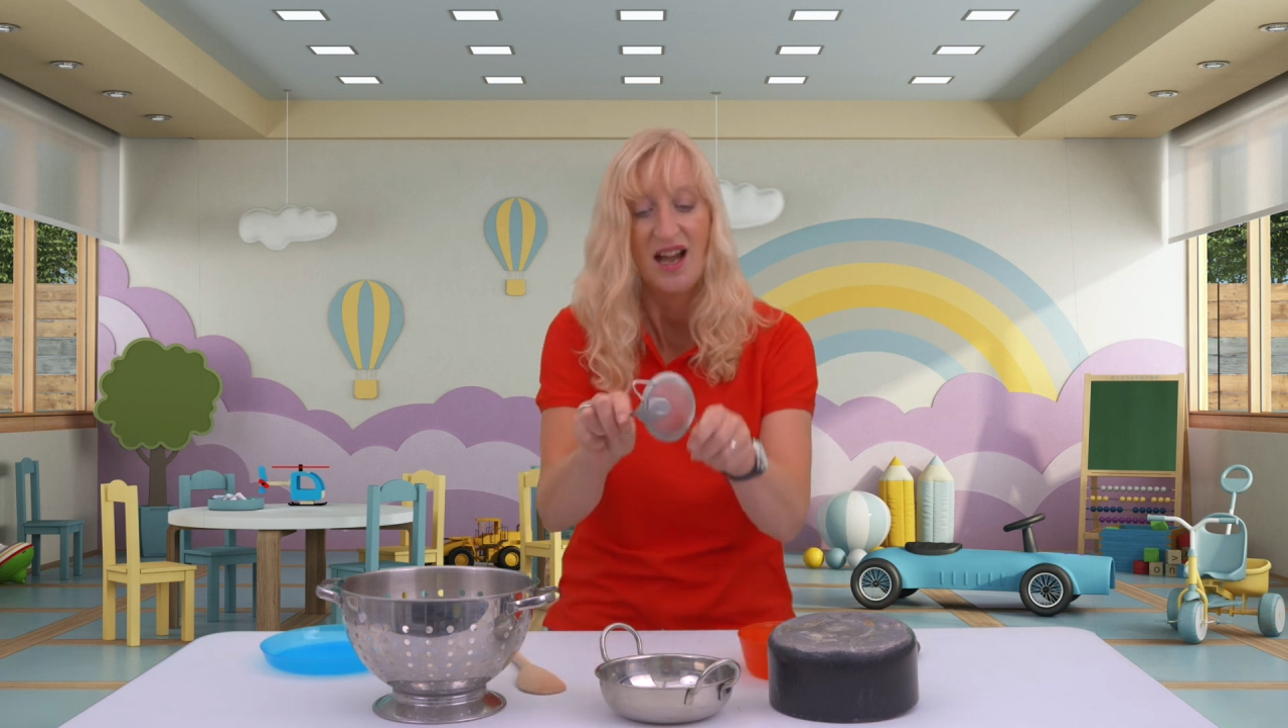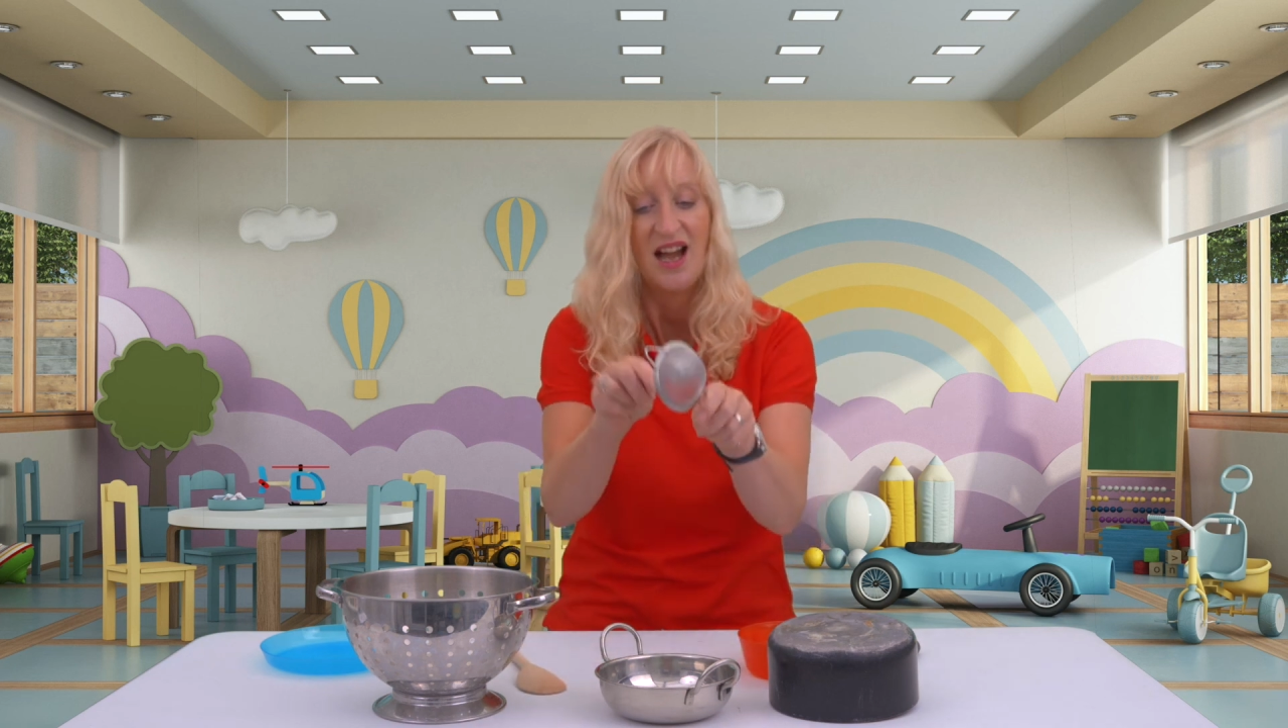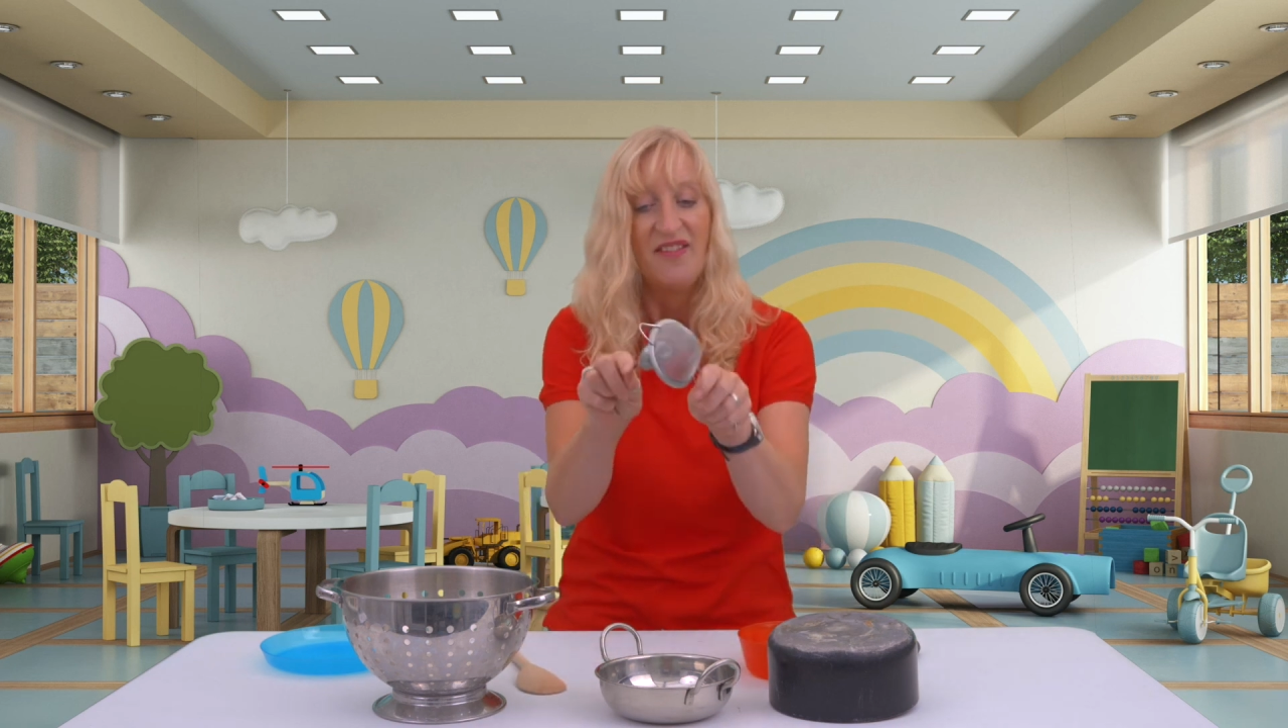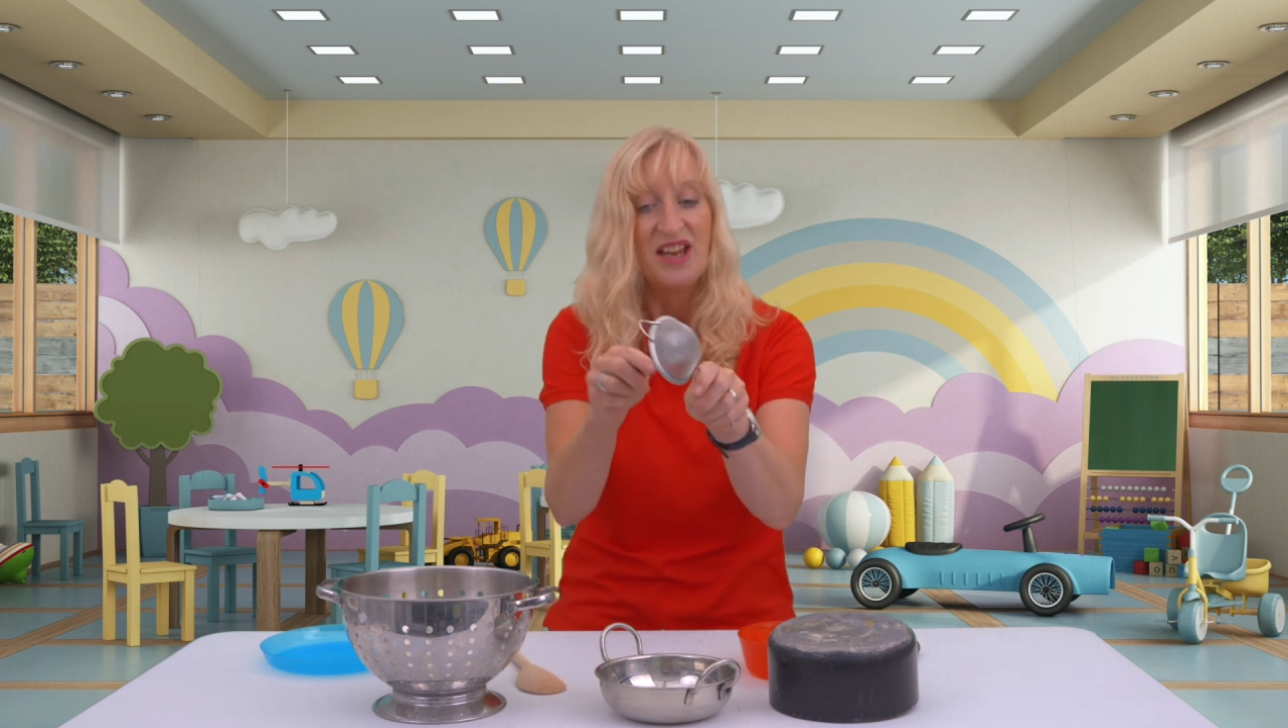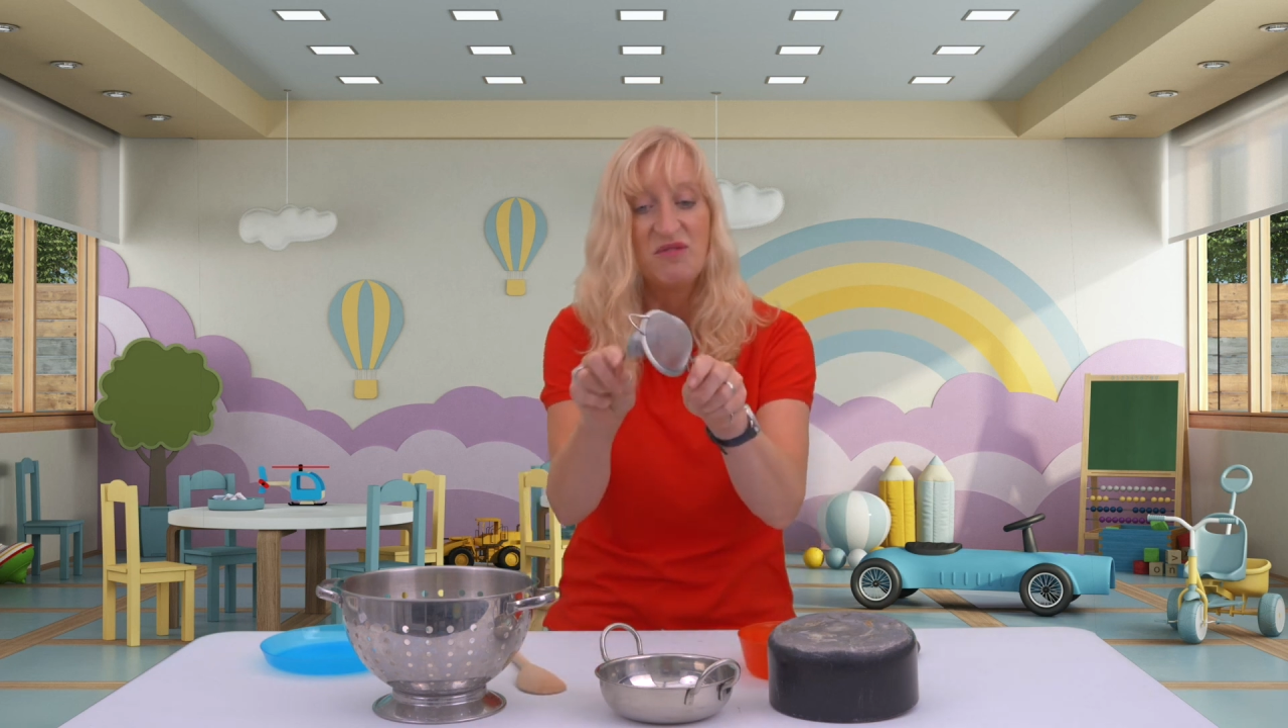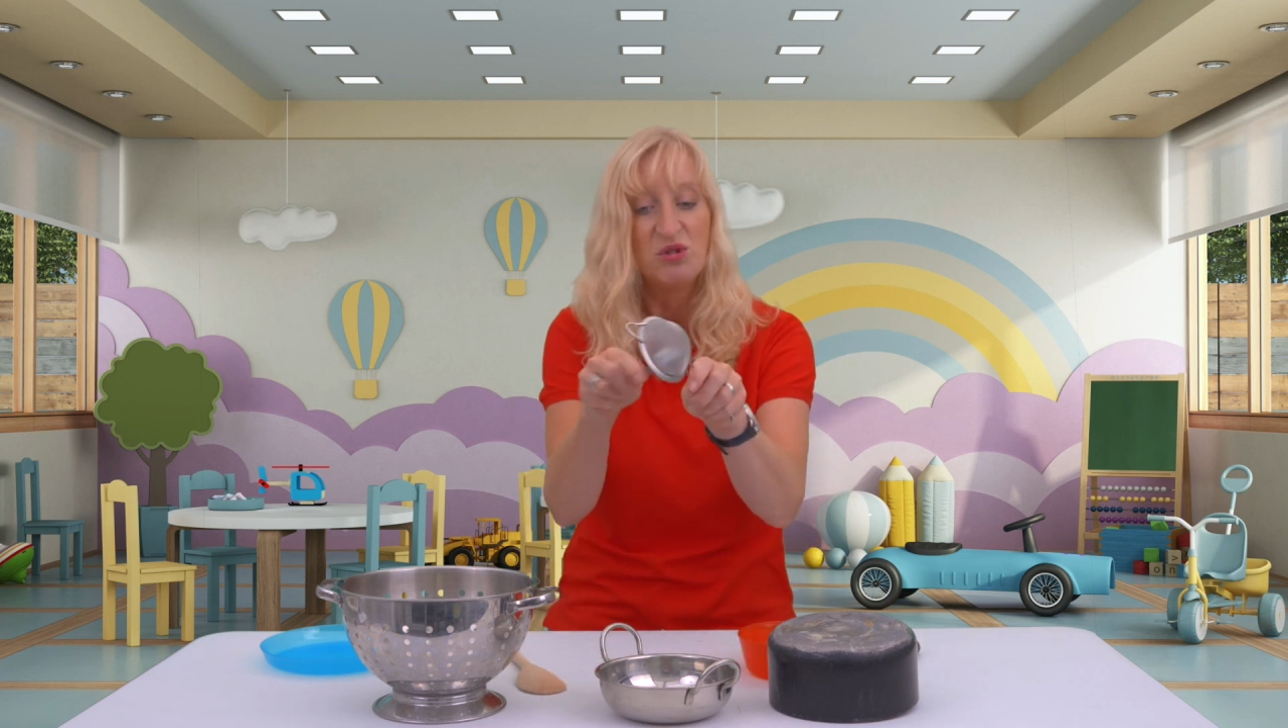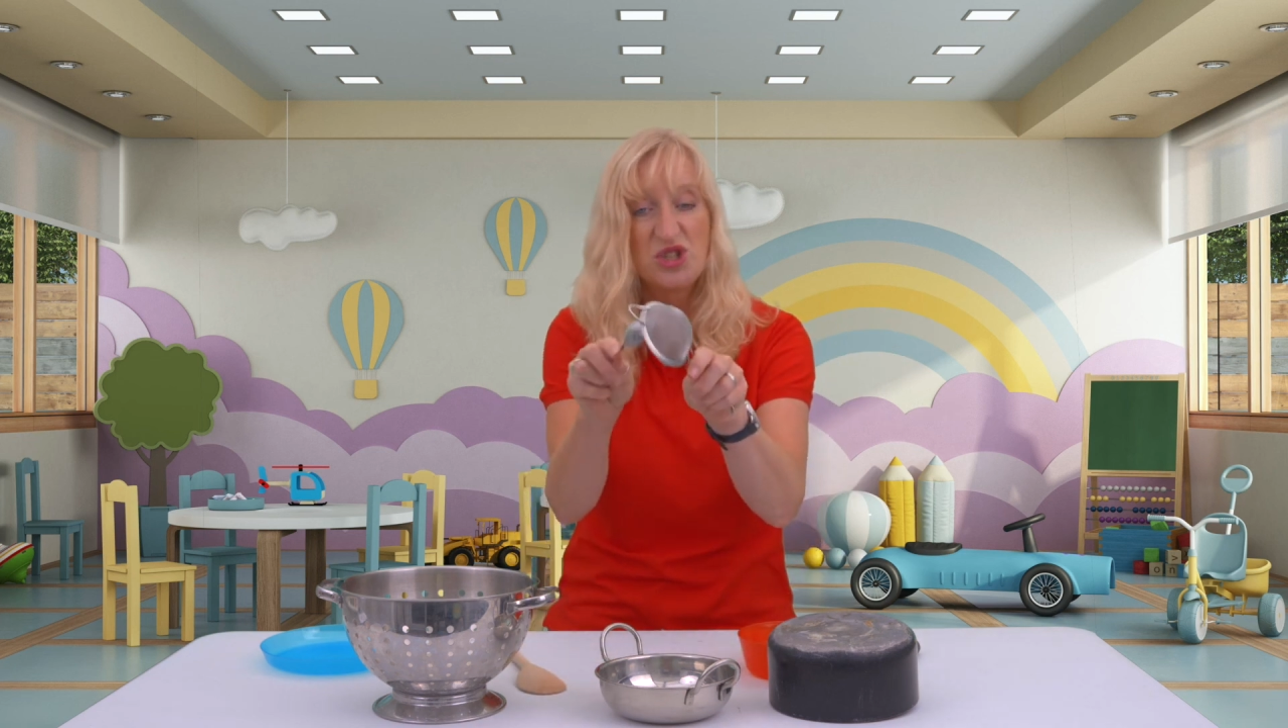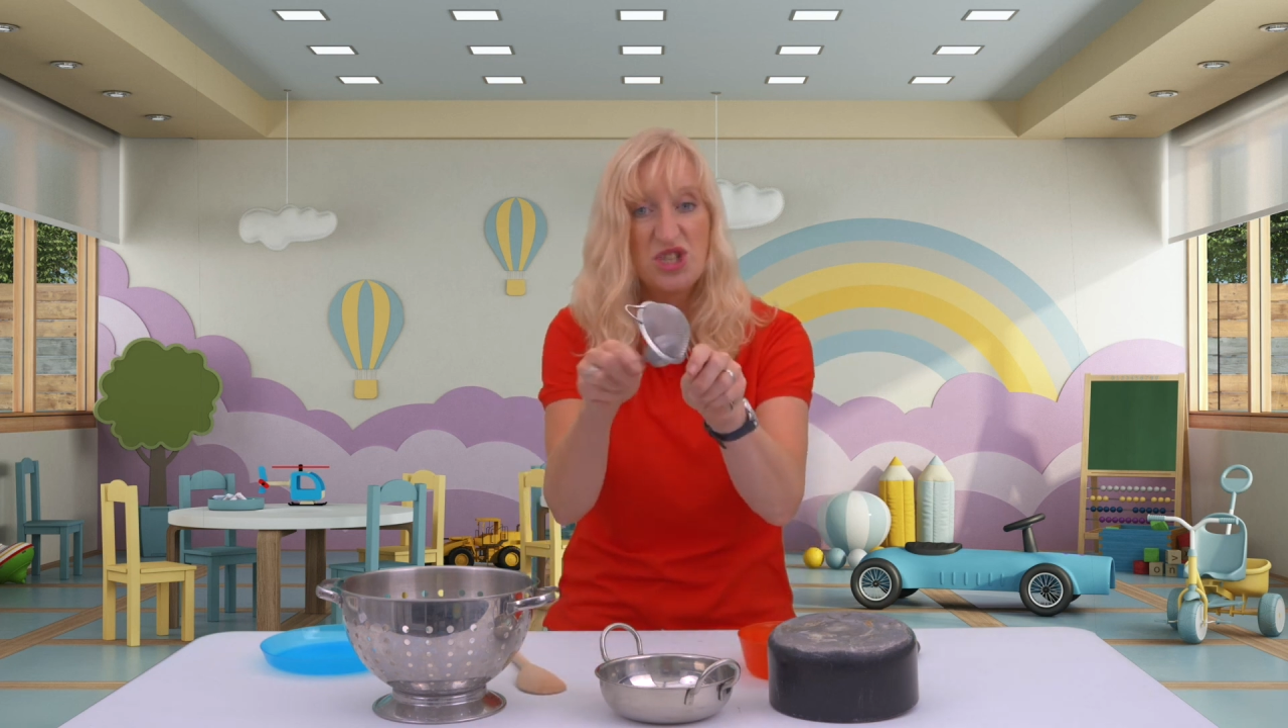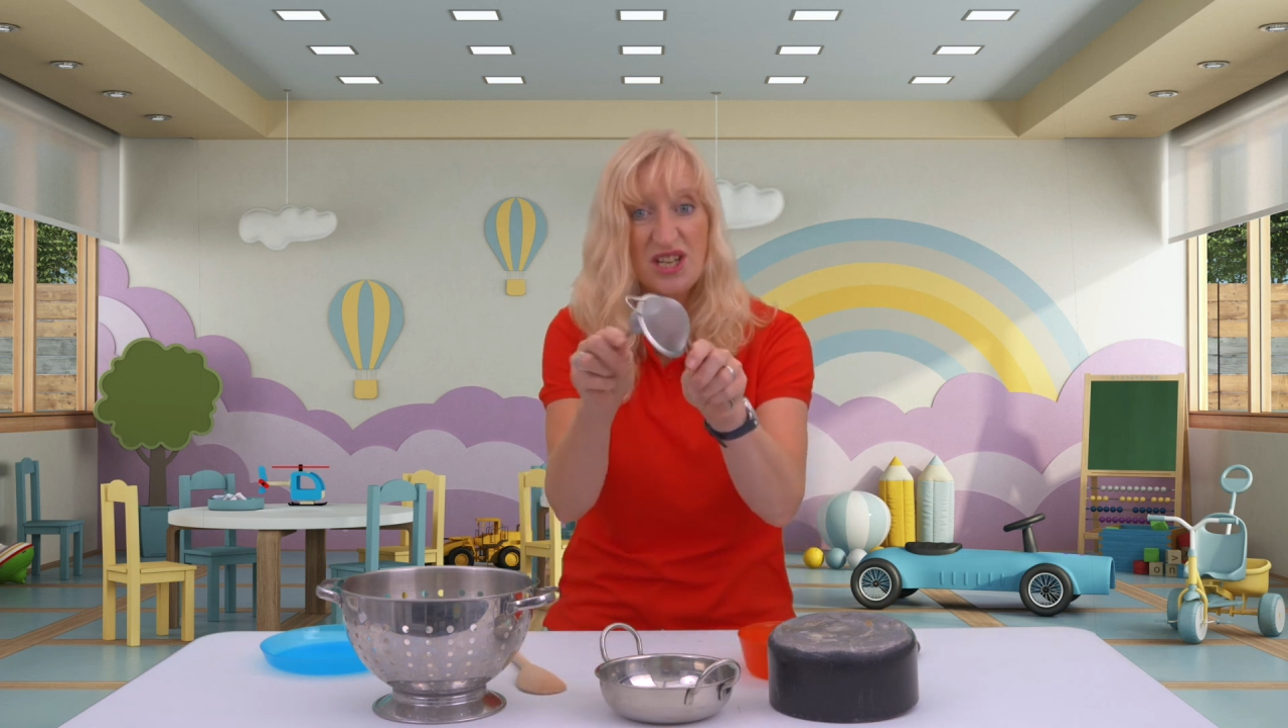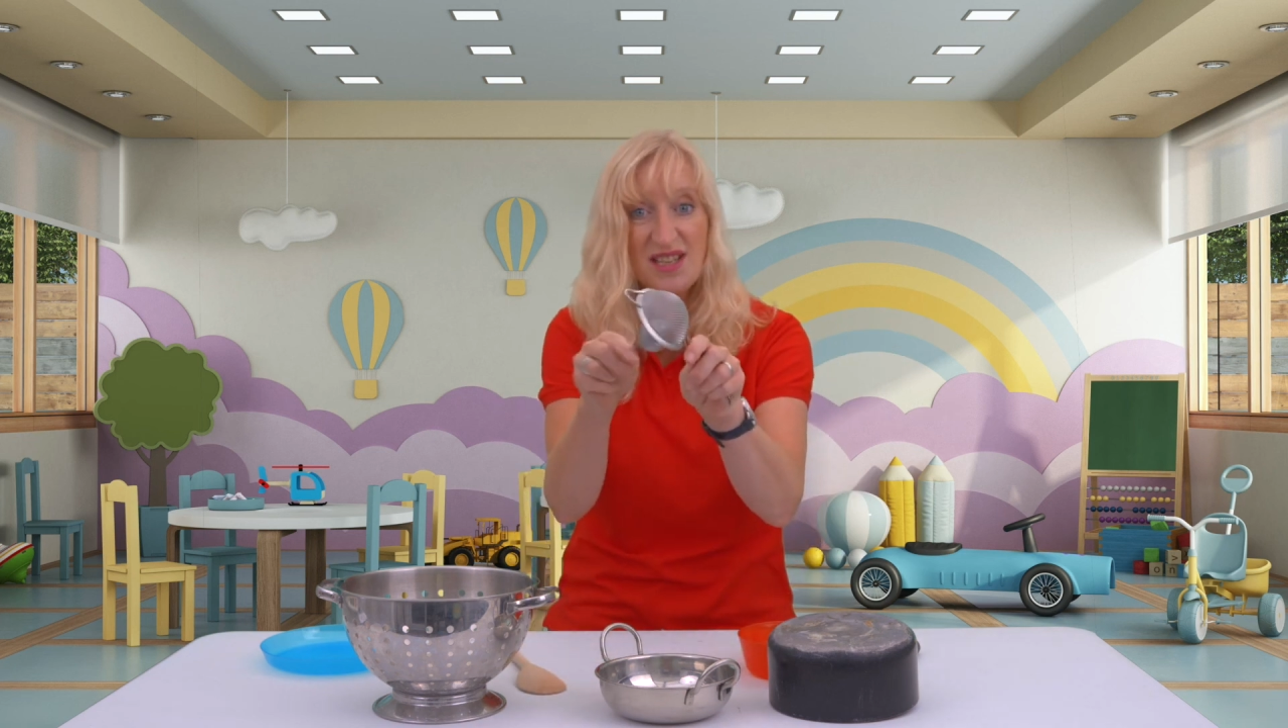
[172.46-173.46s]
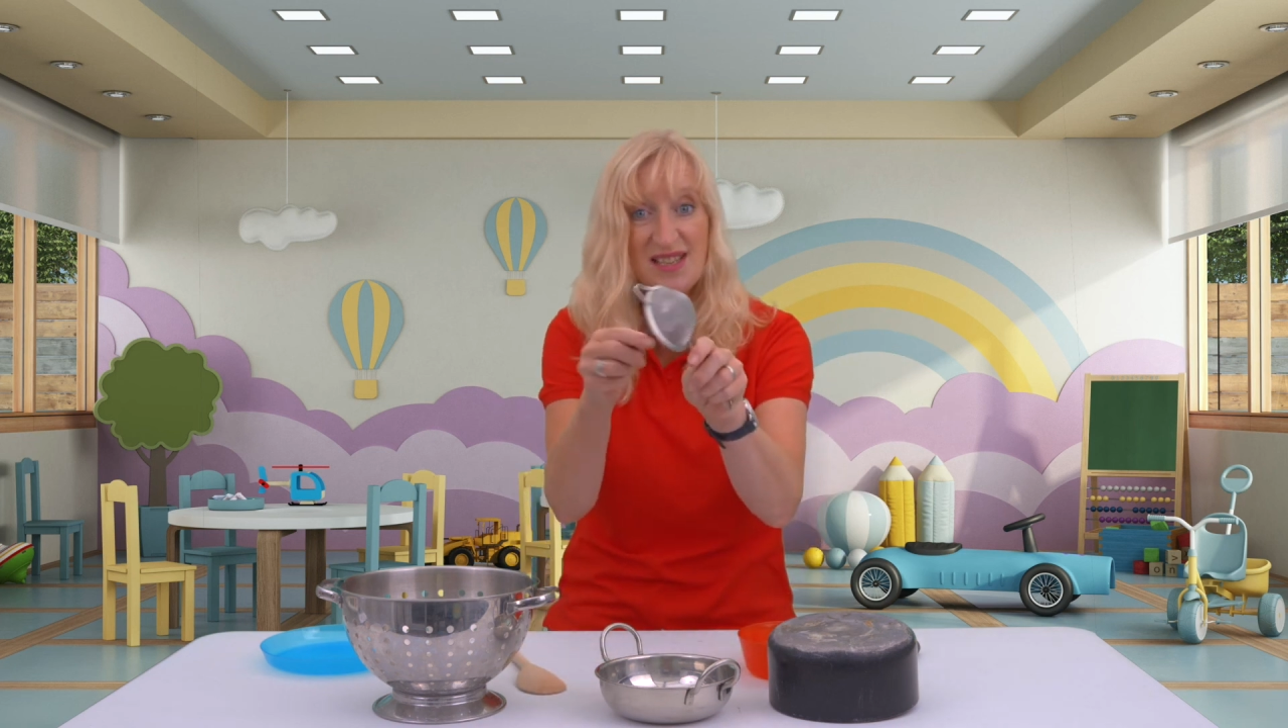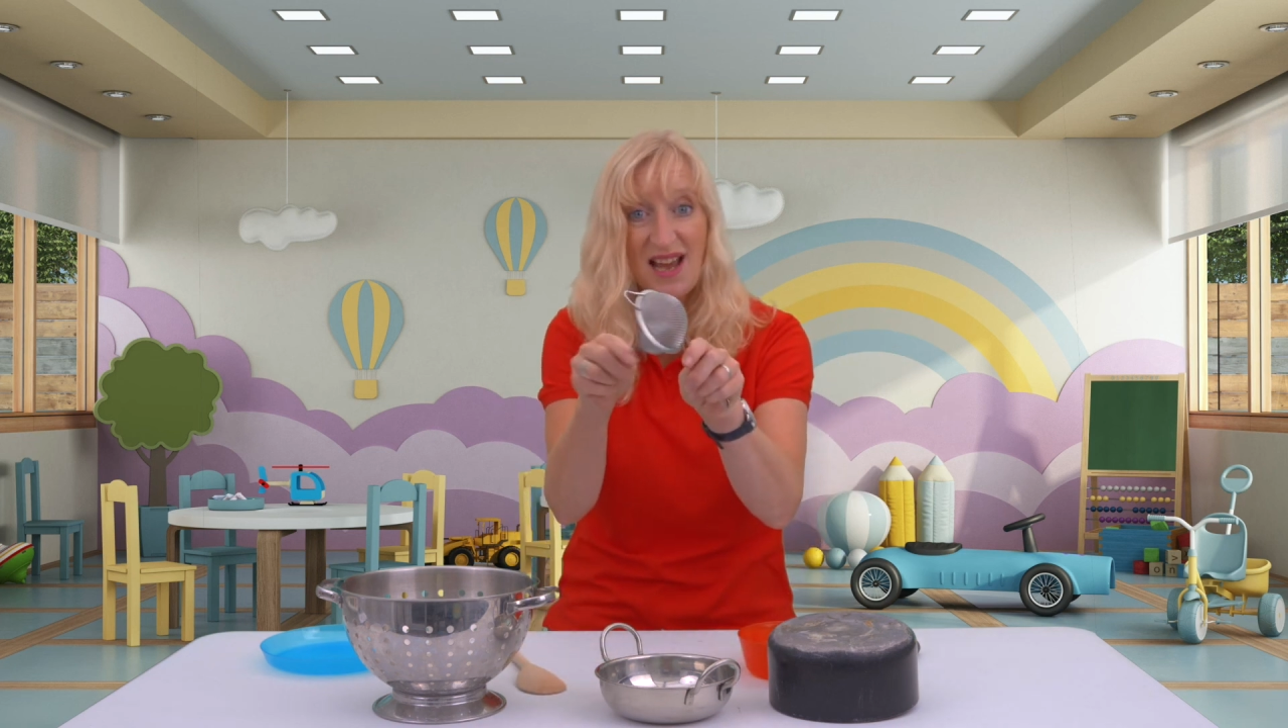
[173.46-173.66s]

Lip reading: And they will just